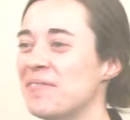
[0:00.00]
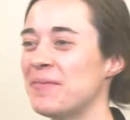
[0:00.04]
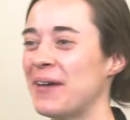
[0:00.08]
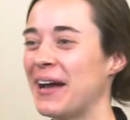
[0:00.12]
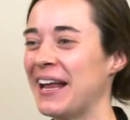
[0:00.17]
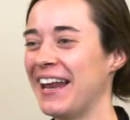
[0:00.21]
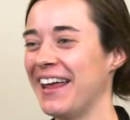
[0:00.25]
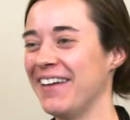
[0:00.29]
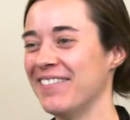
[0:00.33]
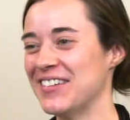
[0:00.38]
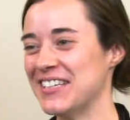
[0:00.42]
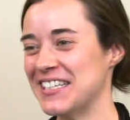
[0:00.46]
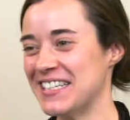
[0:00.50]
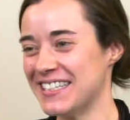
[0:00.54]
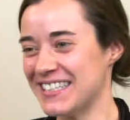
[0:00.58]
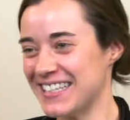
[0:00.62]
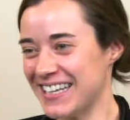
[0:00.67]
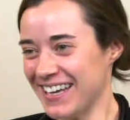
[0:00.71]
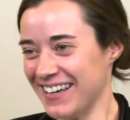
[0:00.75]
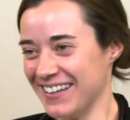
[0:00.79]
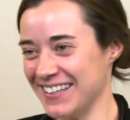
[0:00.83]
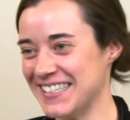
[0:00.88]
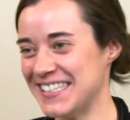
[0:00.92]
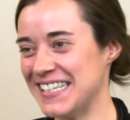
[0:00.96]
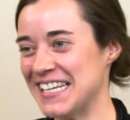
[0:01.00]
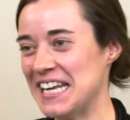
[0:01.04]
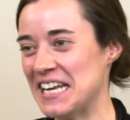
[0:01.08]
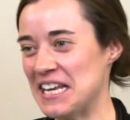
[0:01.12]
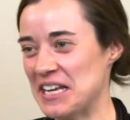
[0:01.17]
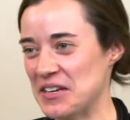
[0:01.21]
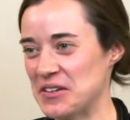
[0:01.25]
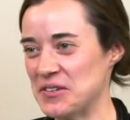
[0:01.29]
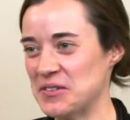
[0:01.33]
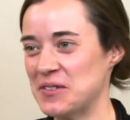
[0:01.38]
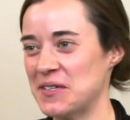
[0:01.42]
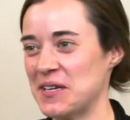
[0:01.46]
My name is Kelsey
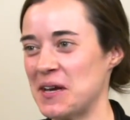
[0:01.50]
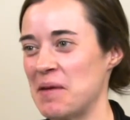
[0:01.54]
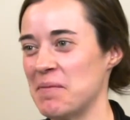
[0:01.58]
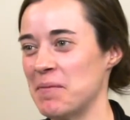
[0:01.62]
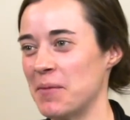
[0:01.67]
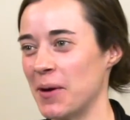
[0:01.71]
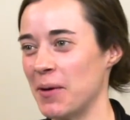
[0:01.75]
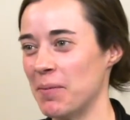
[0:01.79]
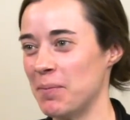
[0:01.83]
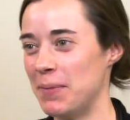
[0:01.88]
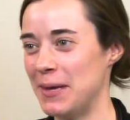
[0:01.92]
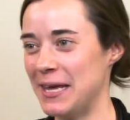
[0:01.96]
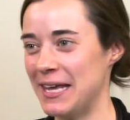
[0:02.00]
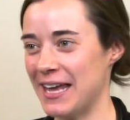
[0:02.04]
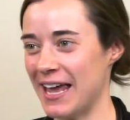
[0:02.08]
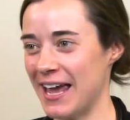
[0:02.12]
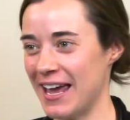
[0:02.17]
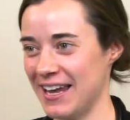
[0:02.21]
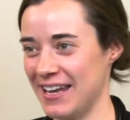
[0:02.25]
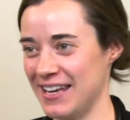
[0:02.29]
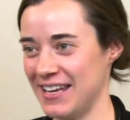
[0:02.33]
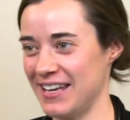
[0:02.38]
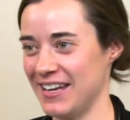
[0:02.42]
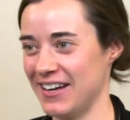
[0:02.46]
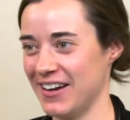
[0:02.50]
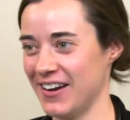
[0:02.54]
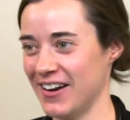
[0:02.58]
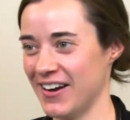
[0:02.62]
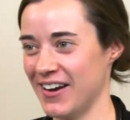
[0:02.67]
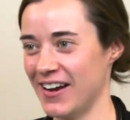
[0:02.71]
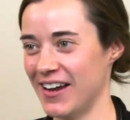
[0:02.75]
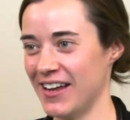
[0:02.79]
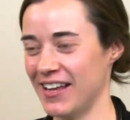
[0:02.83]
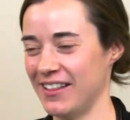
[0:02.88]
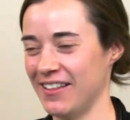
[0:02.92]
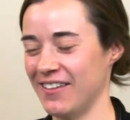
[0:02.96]
Hughes. I'm a PA
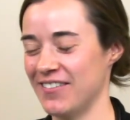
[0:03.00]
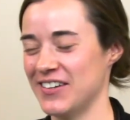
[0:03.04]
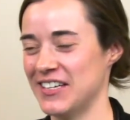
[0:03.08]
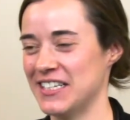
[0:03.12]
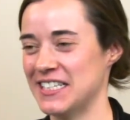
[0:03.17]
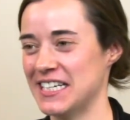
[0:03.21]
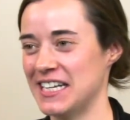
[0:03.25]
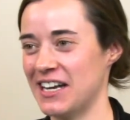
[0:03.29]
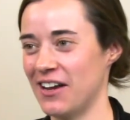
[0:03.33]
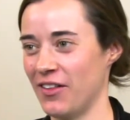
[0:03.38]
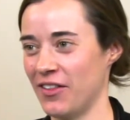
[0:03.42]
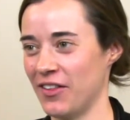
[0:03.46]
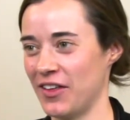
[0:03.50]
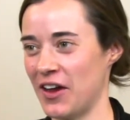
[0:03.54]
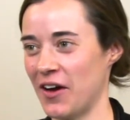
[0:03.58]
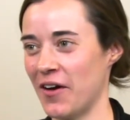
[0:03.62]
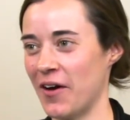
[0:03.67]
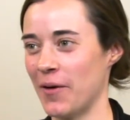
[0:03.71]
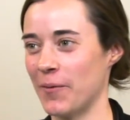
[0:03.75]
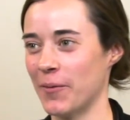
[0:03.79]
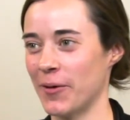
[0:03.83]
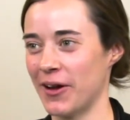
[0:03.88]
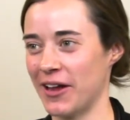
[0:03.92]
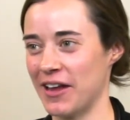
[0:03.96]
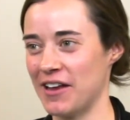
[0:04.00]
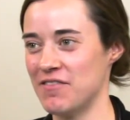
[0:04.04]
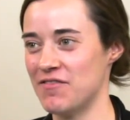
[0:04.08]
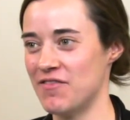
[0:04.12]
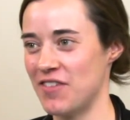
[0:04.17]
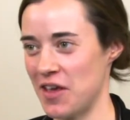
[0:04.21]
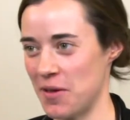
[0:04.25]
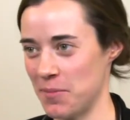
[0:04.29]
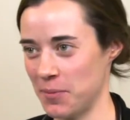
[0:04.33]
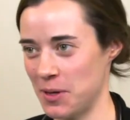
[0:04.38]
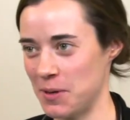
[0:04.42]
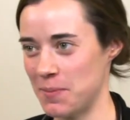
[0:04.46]
here at Livingston Healthcare. I work in
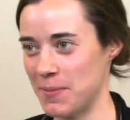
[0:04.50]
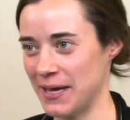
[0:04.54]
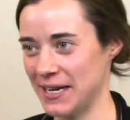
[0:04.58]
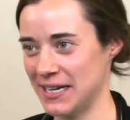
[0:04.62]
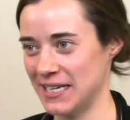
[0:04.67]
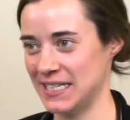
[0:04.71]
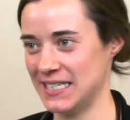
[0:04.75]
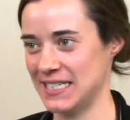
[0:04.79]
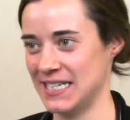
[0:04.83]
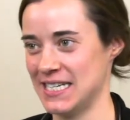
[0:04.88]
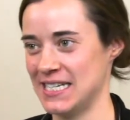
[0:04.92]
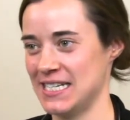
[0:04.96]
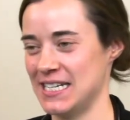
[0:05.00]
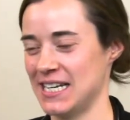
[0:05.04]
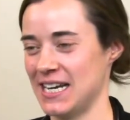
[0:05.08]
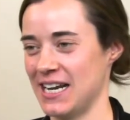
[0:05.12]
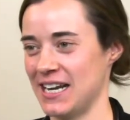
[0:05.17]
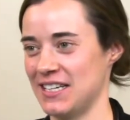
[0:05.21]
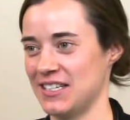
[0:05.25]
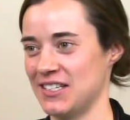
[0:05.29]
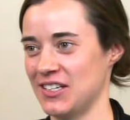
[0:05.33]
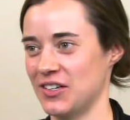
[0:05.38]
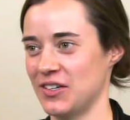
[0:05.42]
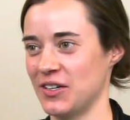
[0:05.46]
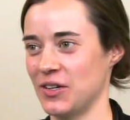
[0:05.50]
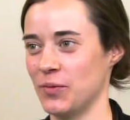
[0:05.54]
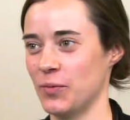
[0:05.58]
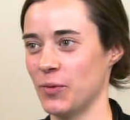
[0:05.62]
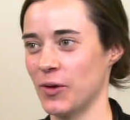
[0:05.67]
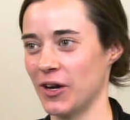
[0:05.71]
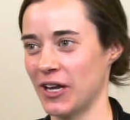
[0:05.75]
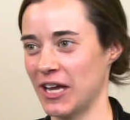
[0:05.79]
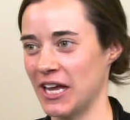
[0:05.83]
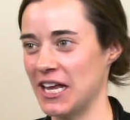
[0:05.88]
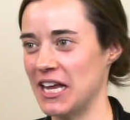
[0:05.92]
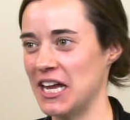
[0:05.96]
family medicine and I started
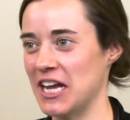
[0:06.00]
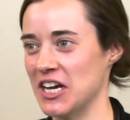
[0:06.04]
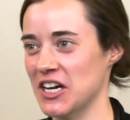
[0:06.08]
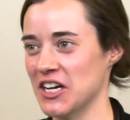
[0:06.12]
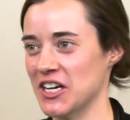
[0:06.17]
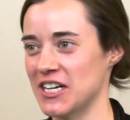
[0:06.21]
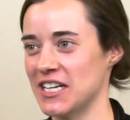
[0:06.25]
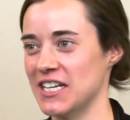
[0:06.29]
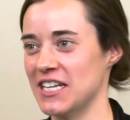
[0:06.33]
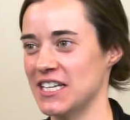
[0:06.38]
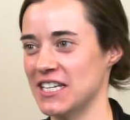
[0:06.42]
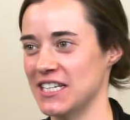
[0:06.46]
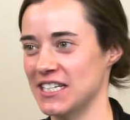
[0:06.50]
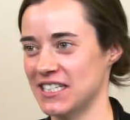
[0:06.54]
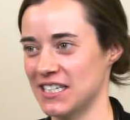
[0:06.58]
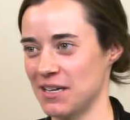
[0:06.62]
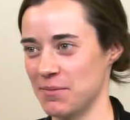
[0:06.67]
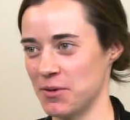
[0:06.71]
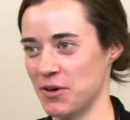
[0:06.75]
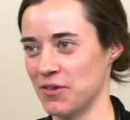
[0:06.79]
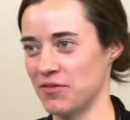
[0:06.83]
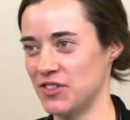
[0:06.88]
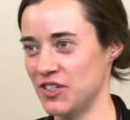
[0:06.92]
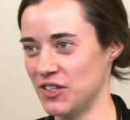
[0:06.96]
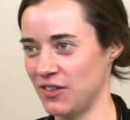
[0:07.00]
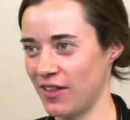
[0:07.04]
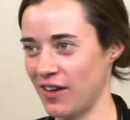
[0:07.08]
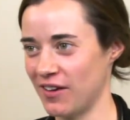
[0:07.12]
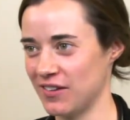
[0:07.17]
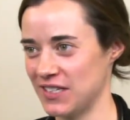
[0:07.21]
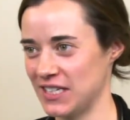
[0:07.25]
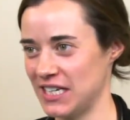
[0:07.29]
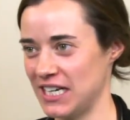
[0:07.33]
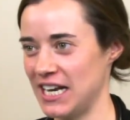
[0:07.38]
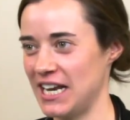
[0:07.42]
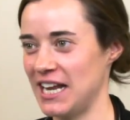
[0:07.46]
working here in summer of
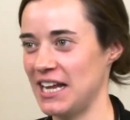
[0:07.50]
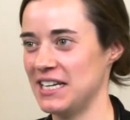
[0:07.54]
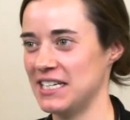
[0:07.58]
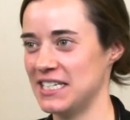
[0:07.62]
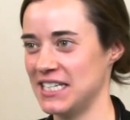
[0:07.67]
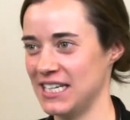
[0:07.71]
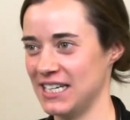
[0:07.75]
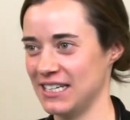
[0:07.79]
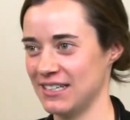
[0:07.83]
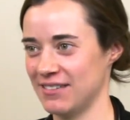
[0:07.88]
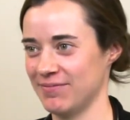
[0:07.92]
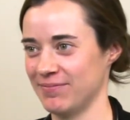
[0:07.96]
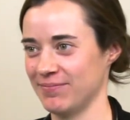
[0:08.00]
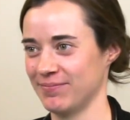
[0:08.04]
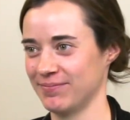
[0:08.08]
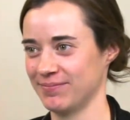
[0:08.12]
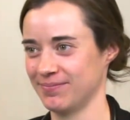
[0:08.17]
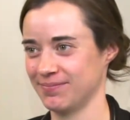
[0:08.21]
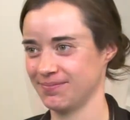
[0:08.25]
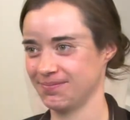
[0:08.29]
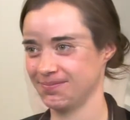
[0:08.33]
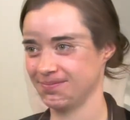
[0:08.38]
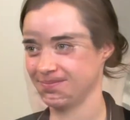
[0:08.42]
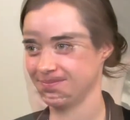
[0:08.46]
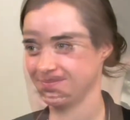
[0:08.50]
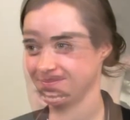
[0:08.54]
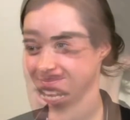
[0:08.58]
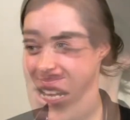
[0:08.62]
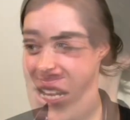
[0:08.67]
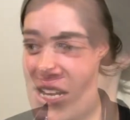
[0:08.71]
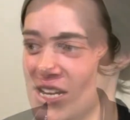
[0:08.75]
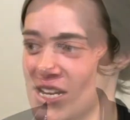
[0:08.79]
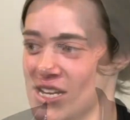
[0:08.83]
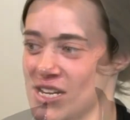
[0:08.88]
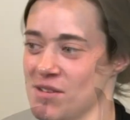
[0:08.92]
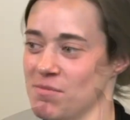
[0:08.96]
2018.
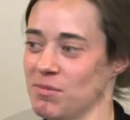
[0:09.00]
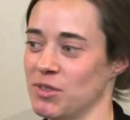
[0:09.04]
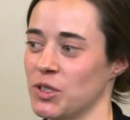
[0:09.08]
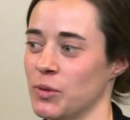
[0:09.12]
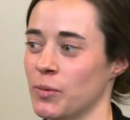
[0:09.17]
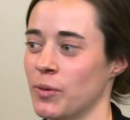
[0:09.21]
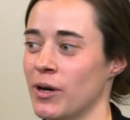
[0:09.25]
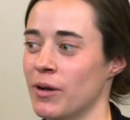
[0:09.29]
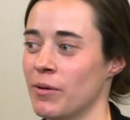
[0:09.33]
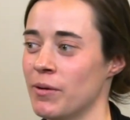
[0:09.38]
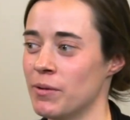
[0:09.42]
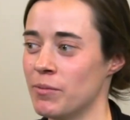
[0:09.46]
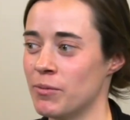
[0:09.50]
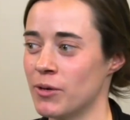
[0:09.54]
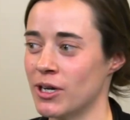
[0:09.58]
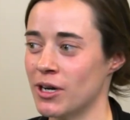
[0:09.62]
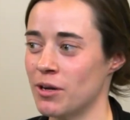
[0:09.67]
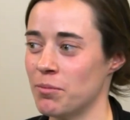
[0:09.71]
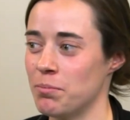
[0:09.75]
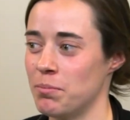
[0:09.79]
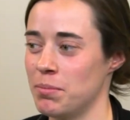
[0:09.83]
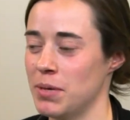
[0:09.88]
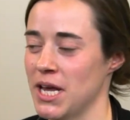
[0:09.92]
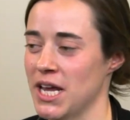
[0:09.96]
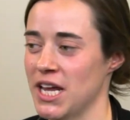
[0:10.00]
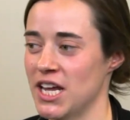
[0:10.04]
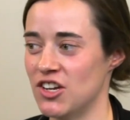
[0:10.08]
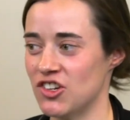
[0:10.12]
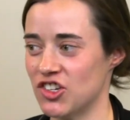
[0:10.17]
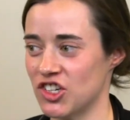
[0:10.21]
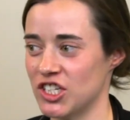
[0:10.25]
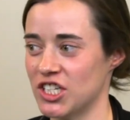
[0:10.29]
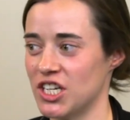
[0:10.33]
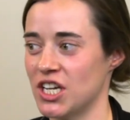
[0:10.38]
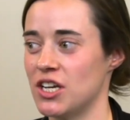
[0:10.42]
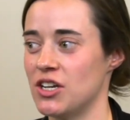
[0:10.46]
Um, so, what I would want a
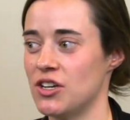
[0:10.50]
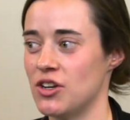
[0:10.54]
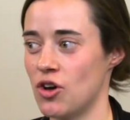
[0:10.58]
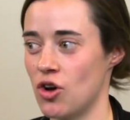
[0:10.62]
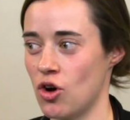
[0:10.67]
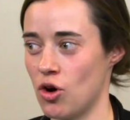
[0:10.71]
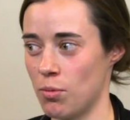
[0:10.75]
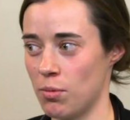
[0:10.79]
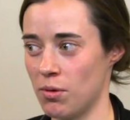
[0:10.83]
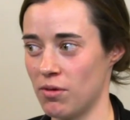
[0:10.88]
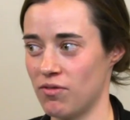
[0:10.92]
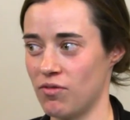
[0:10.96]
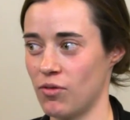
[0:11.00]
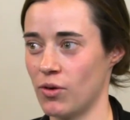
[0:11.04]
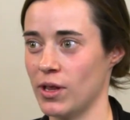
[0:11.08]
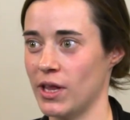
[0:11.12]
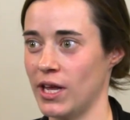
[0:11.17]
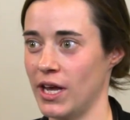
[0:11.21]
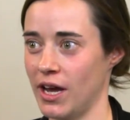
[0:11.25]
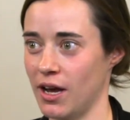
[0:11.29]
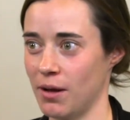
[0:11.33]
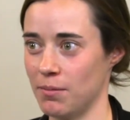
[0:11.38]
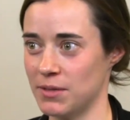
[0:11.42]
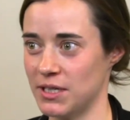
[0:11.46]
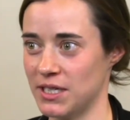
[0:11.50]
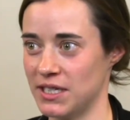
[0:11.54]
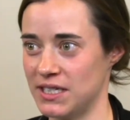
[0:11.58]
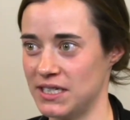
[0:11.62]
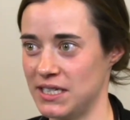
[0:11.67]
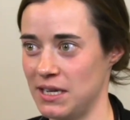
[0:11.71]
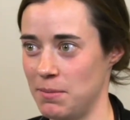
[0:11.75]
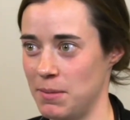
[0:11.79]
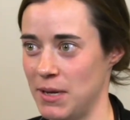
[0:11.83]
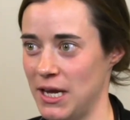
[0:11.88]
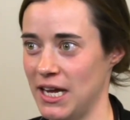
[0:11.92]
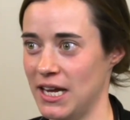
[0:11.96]
patient to know before they come to
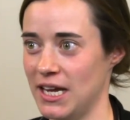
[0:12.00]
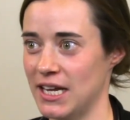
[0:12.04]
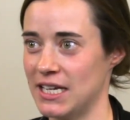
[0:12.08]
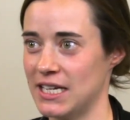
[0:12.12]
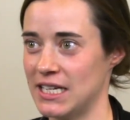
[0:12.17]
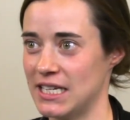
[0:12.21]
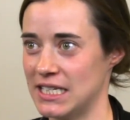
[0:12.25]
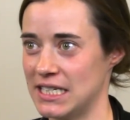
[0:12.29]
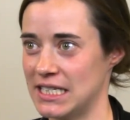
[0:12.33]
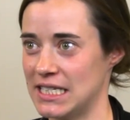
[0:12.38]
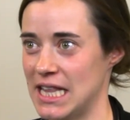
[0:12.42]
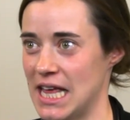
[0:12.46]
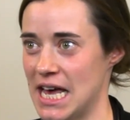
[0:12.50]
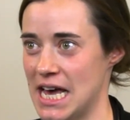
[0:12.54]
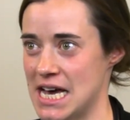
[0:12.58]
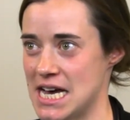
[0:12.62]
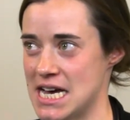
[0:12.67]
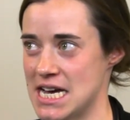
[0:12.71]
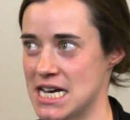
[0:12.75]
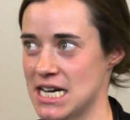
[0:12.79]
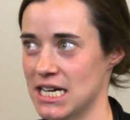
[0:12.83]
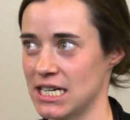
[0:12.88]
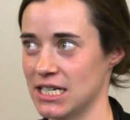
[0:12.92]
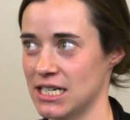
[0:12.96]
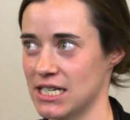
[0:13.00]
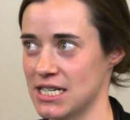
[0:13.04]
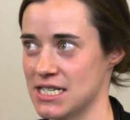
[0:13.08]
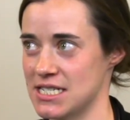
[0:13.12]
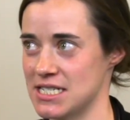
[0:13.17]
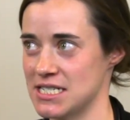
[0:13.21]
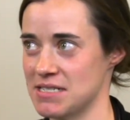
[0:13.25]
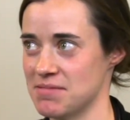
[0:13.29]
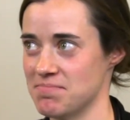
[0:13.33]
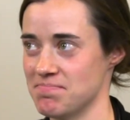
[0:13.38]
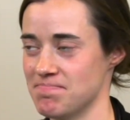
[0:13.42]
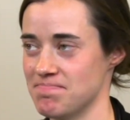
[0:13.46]
see me is that
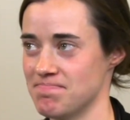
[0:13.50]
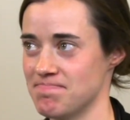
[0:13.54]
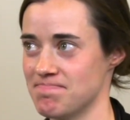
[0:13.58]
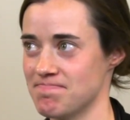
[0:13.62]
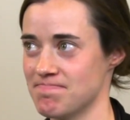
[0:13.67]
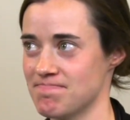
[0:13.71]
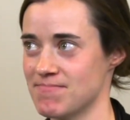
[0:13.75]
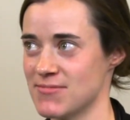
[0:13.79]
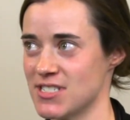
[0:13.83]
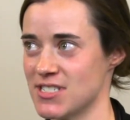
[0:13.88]
um,